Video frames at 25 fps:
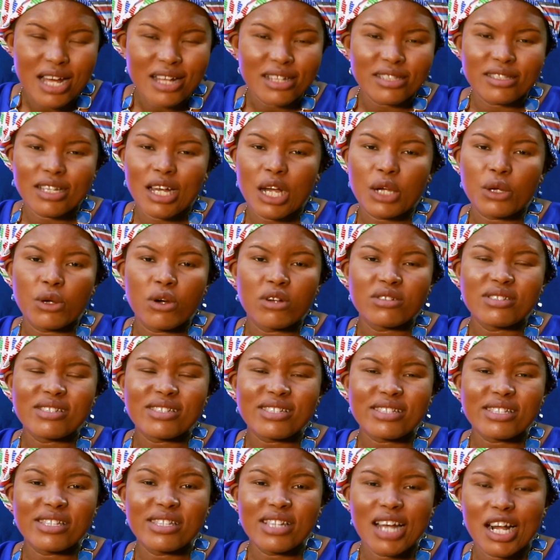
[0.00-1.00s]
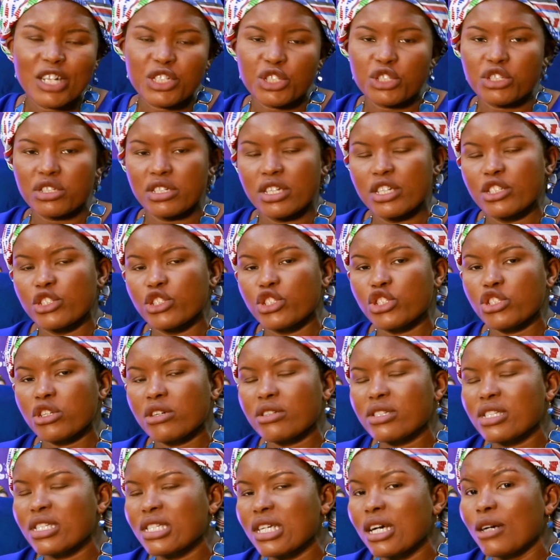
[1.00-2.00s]
that got snatched in
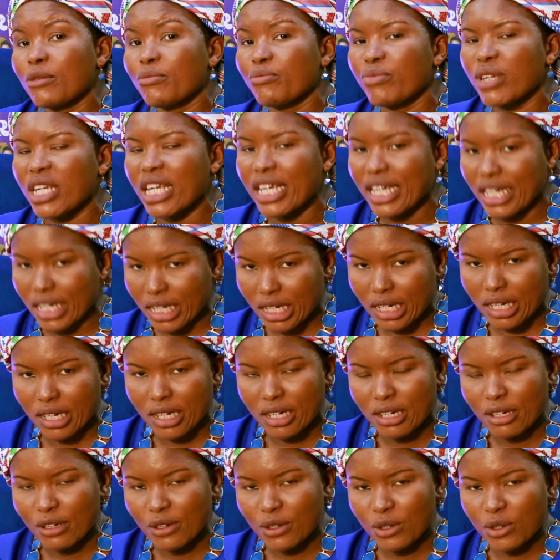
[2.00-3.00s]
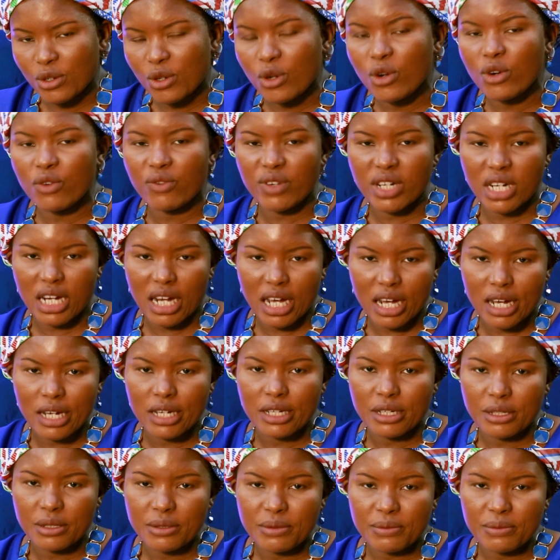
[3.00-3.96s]
just a blink of an eye.